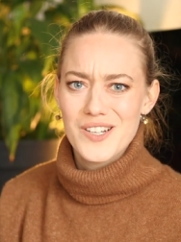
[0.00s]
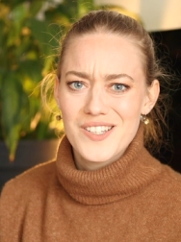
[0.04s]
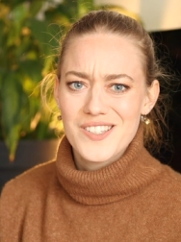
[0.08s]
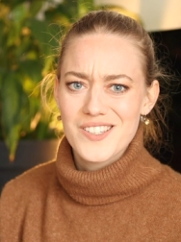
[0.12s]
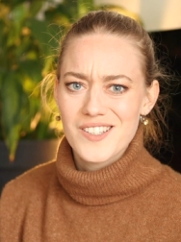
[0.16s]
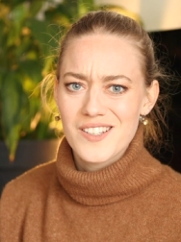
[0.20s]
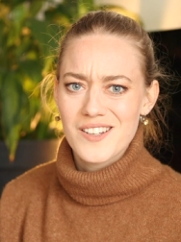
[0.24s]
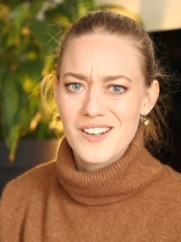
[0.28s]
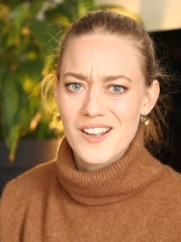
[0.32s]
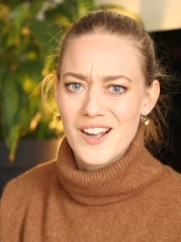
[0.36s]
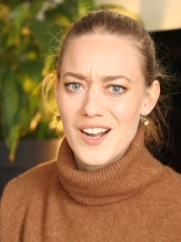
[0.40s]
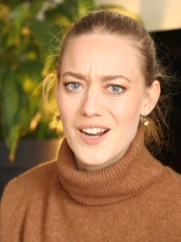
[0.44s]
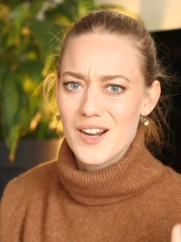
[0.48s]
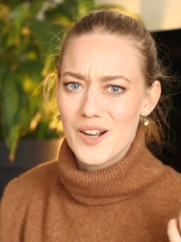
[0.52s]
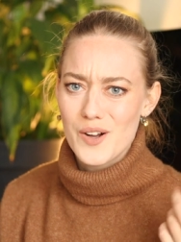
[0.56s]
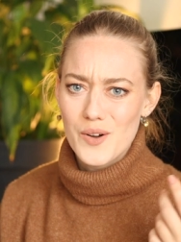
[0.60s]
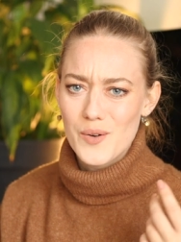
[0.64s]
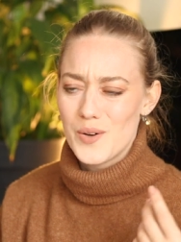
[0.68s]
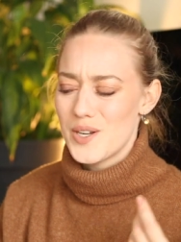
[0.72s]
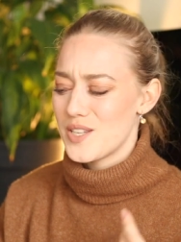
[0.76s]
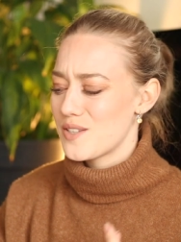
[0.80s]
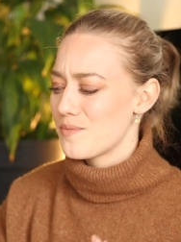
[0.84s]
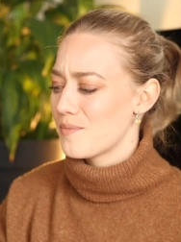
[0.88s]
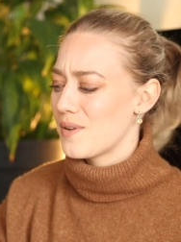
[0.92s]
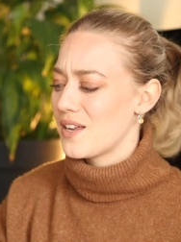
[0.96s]
reason I
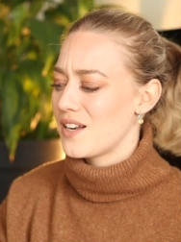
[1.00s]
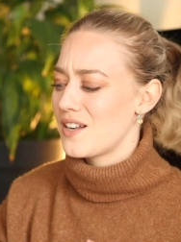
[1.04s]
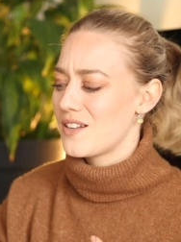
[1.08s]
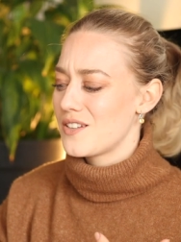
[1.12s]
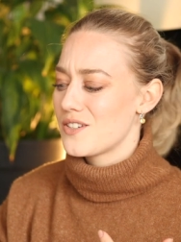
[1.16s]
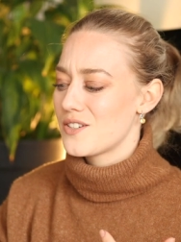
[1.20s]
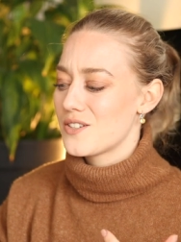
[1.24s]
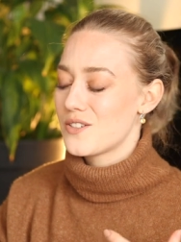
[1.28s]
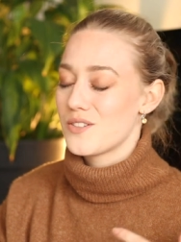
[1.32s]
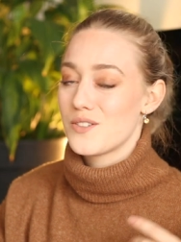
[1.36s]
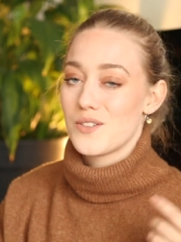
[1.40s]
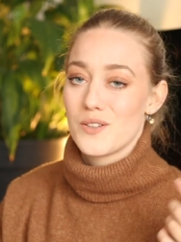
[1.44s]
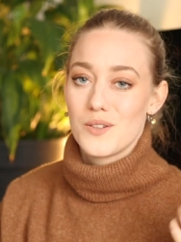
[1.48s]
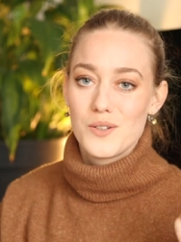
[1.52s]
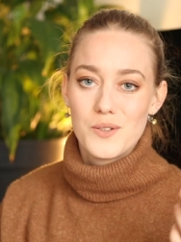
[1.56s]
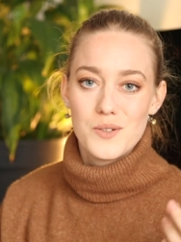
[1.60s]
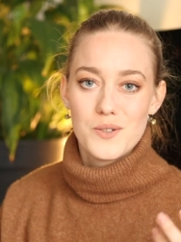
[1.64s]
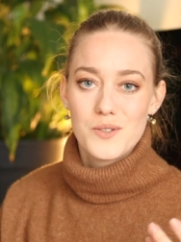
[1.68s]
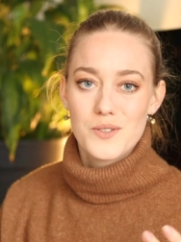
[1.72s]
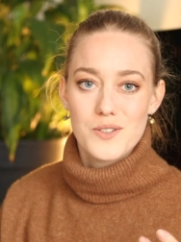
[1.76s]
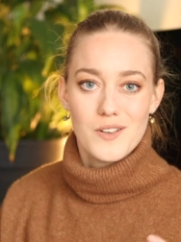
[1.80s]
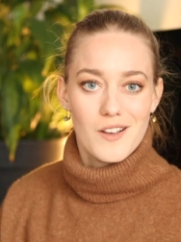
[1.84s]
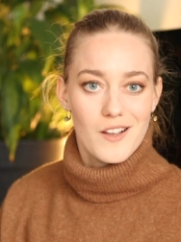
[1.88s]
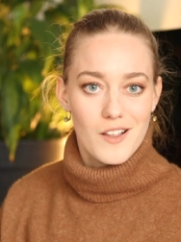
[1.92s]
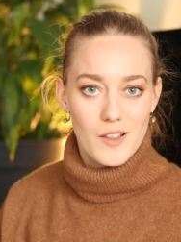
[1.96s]
always manage to
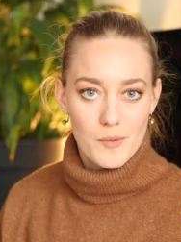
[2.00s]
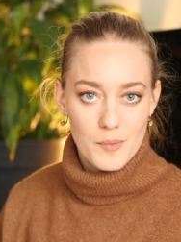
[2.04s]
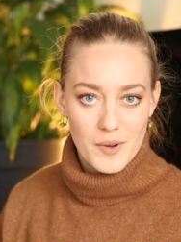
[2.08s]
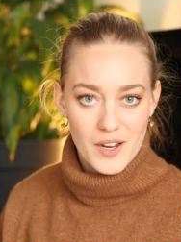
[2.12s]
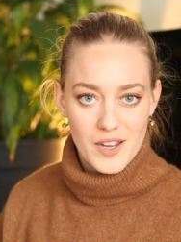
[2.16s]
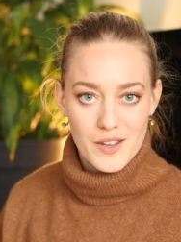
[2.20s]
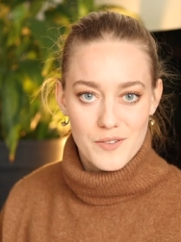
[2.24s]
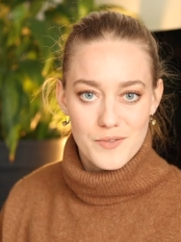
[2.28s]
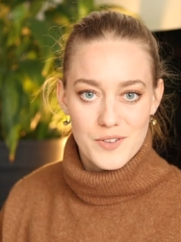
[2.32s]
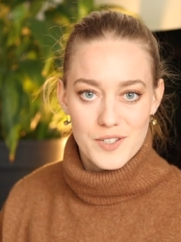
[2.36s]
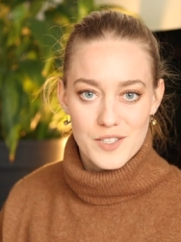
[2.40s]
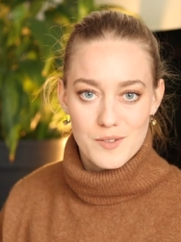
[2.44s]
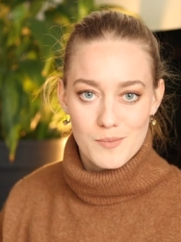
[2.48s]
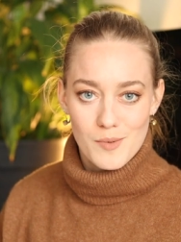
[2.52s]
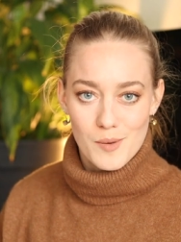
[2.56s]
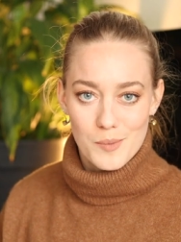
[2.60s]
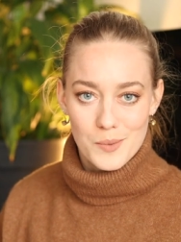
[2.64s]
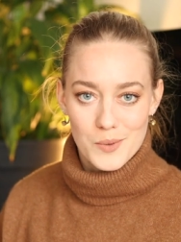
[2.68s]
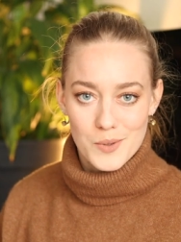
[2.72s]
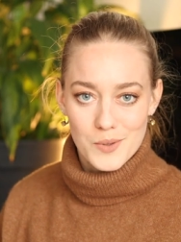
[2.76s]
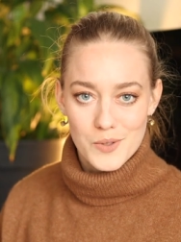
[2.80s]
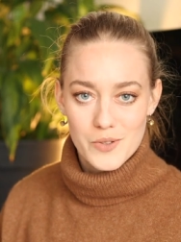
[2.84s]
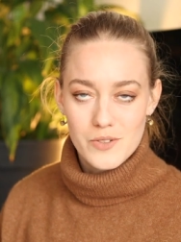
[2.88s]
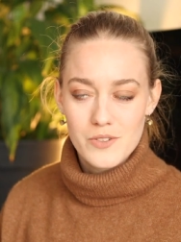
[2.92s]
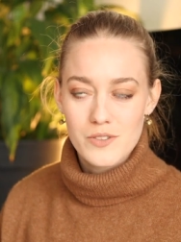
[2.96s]
lose all my
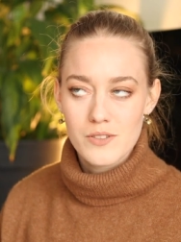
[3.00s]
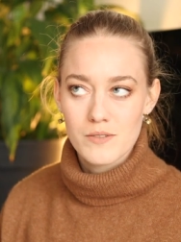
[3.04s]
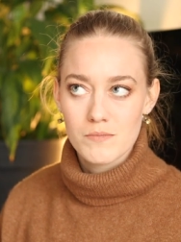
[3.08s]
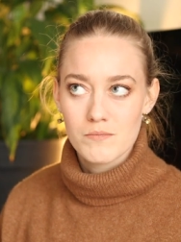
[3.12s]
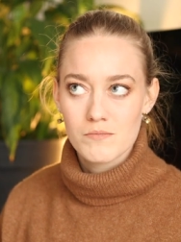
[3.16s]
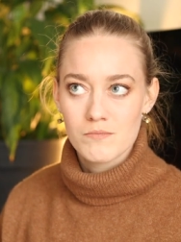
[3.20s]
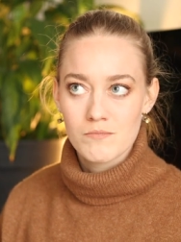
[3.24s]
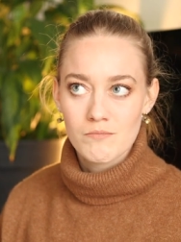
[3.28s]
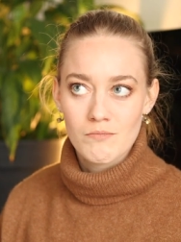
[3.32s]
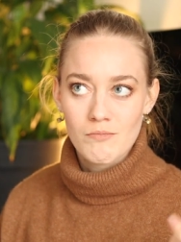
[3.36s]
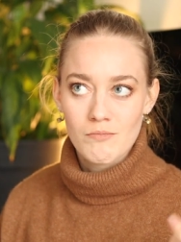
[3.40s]
Invisibobbles.